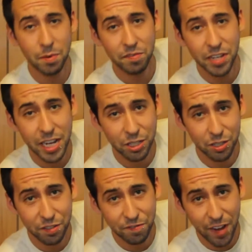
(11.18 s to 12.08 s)
of
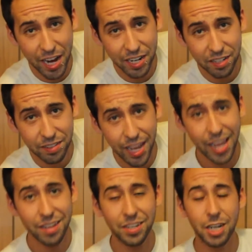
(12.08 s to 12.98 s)
nature's finest
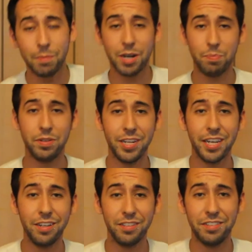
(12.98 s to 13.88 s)
and talk about a
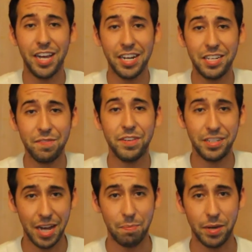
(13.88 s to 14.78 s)
particular scientific
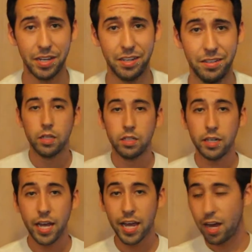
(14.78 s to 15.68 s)
topic.
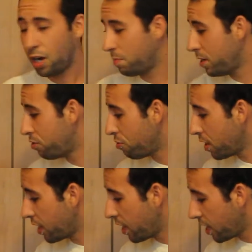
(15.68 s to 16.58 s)
Today I'll be
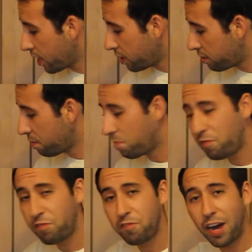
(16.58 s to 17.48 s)
drinking some
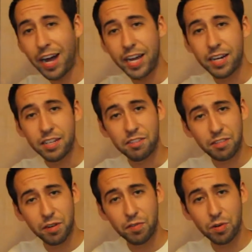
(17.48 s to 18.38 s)
fine
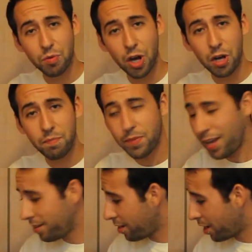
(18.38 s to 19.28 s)
silver rum
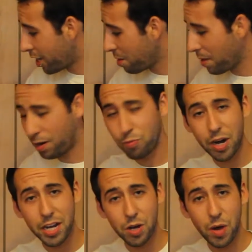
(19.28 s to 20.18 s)
and talking about
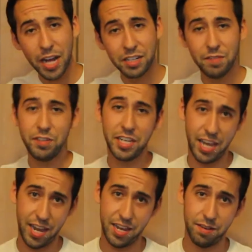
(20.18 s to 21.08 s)
radioactive
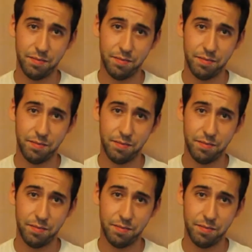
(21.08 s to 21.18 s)
decay.